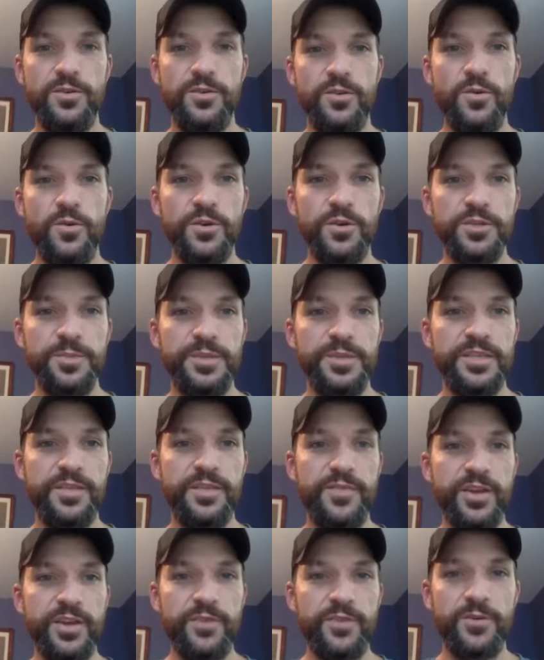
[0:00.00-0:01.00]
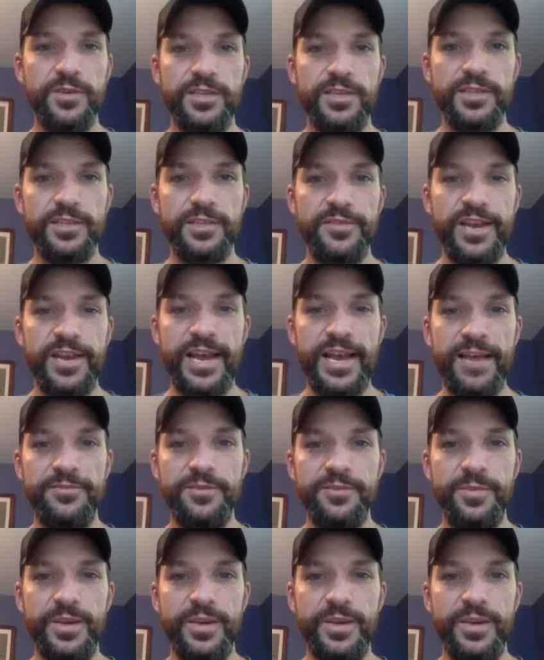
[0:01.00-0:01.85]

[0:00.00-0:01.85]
course specific, or it doesn't even have to